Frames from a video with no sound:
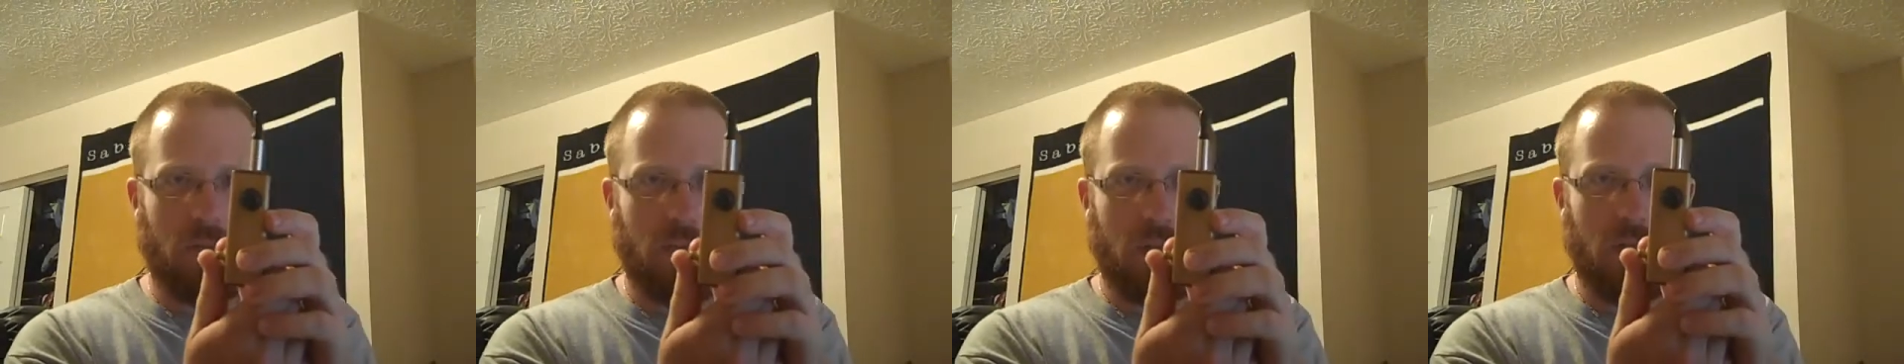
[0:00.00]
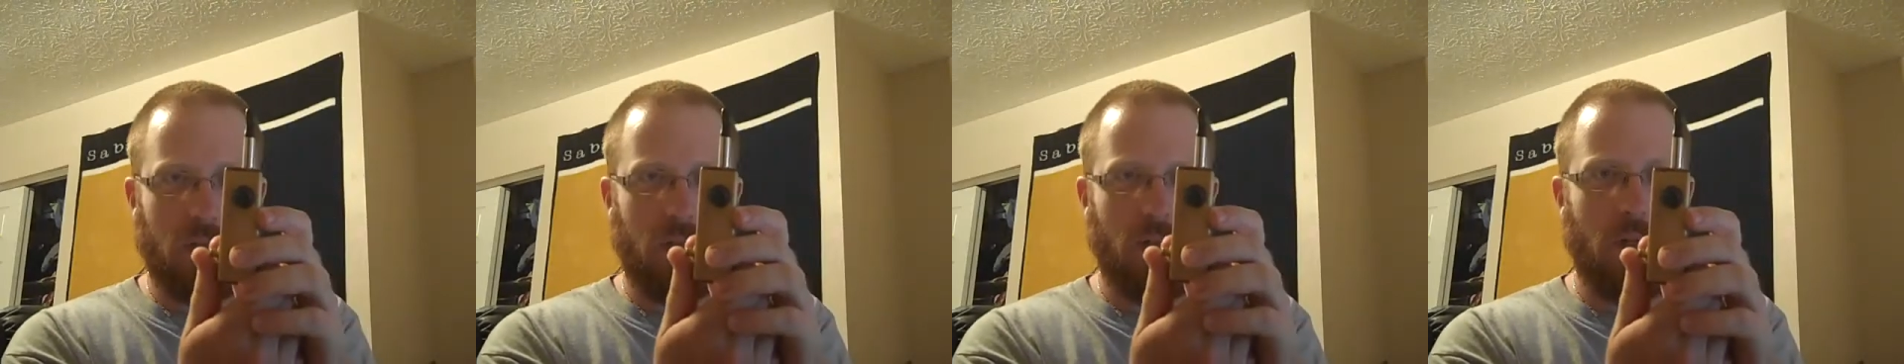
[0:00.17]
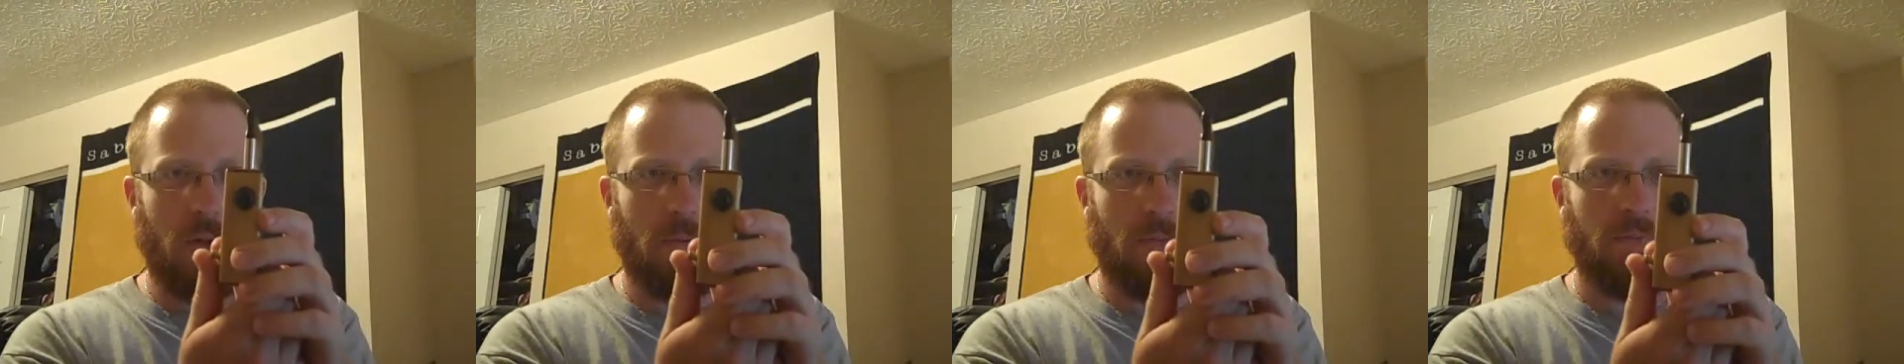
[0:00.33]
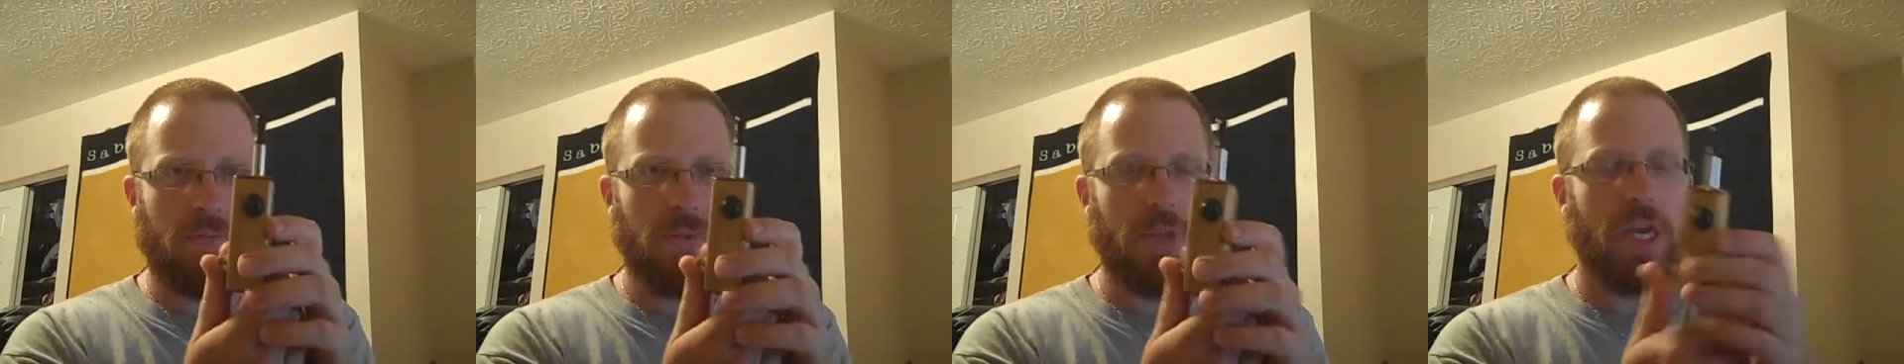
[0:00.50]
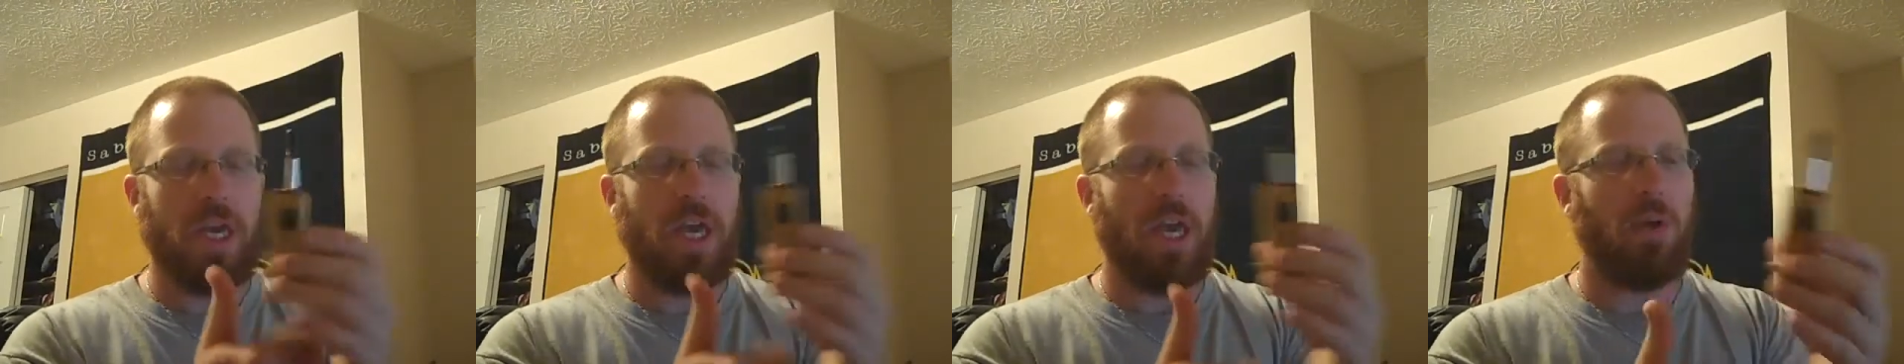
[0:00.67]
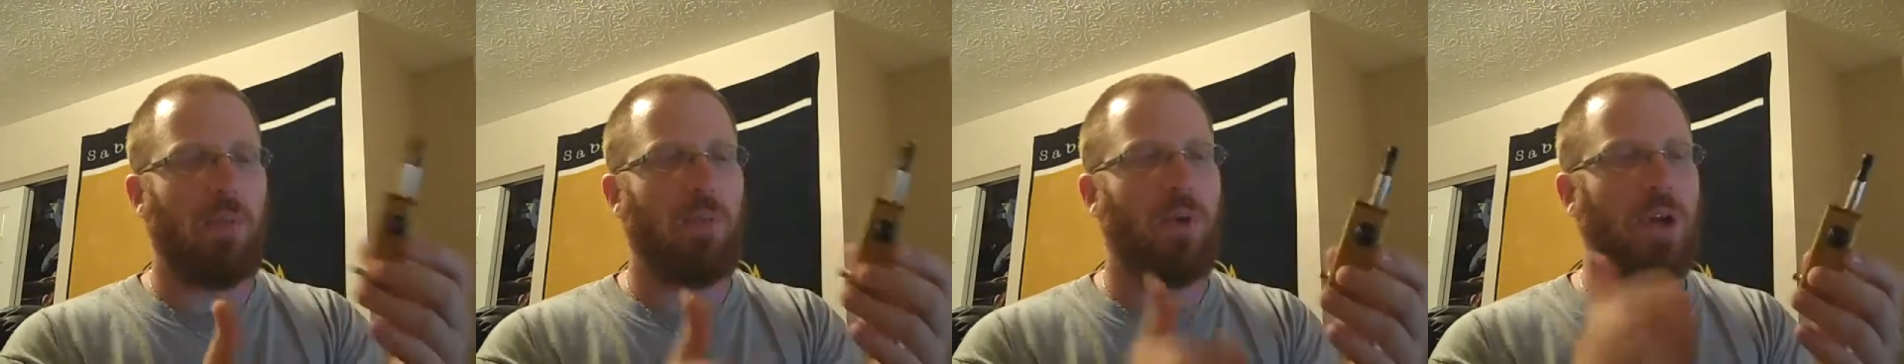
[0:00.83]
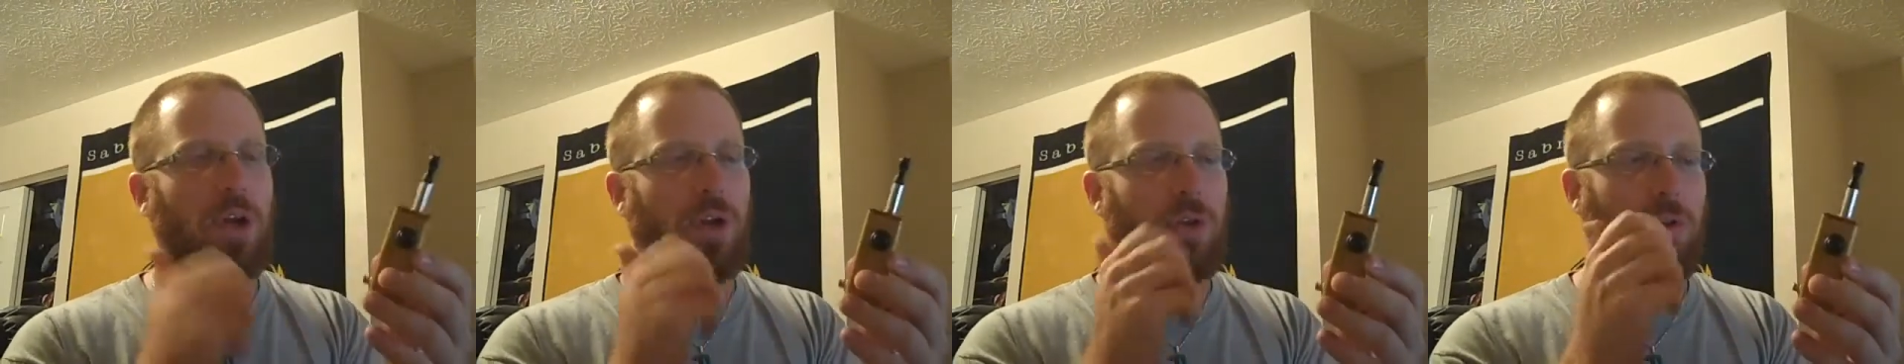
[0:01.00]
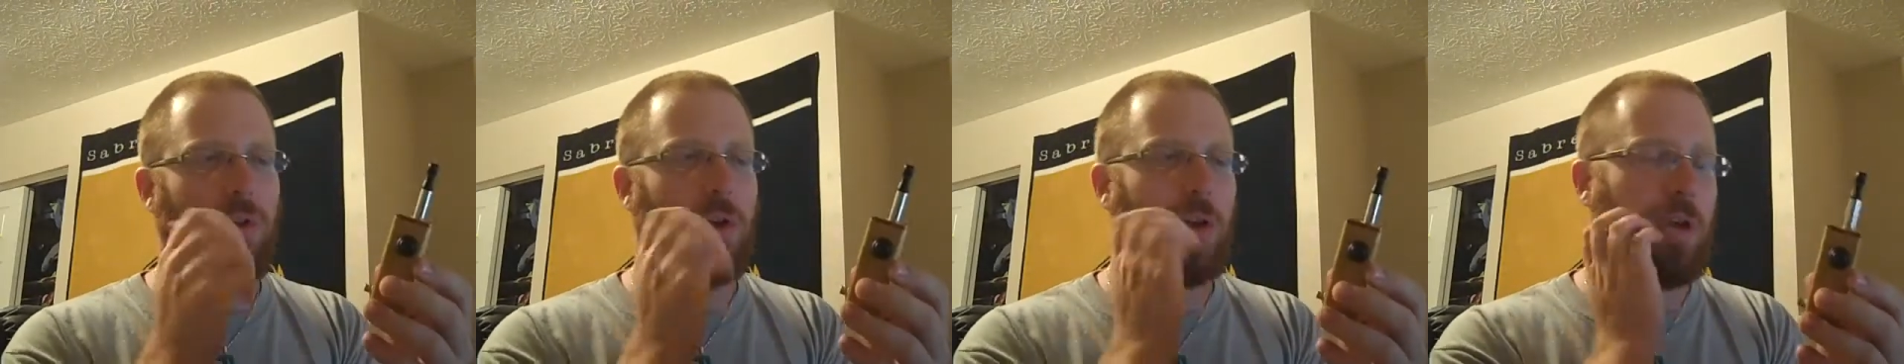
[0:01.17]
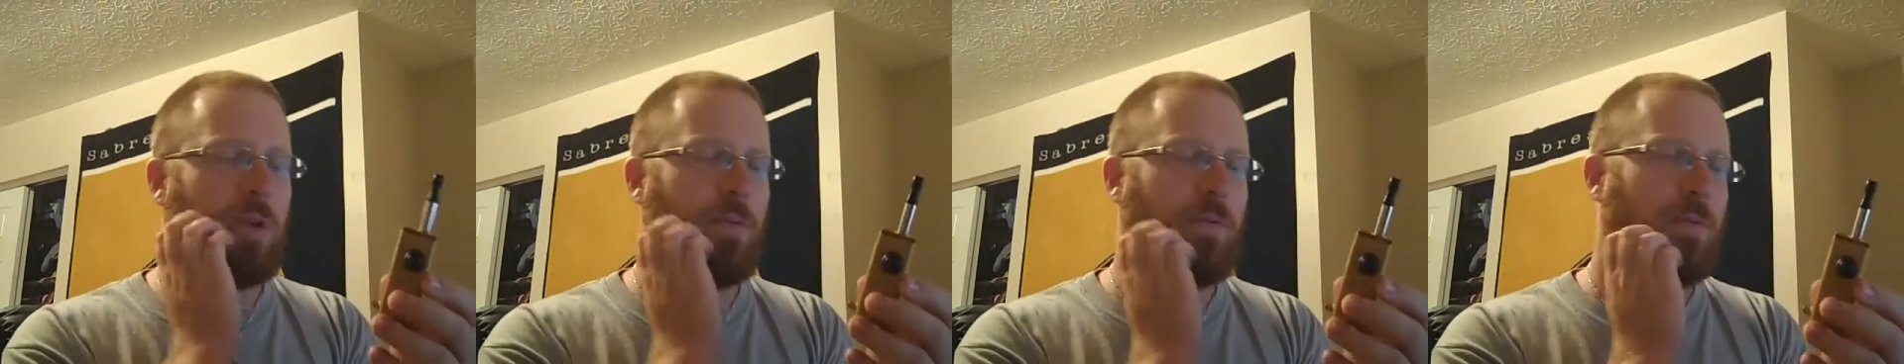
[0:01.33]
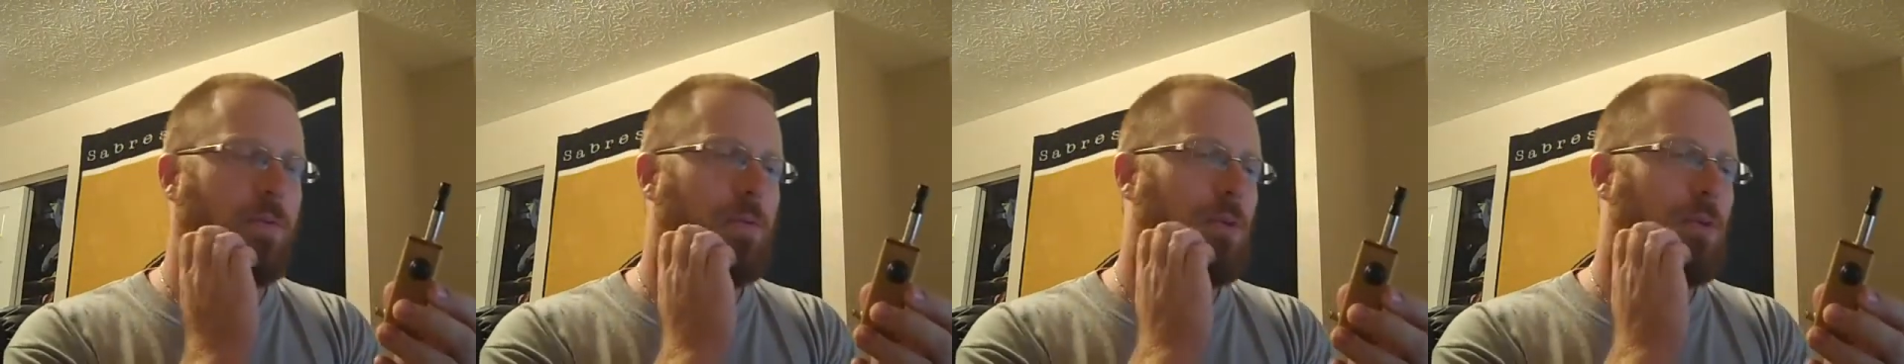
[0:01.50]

into there. And what you're looking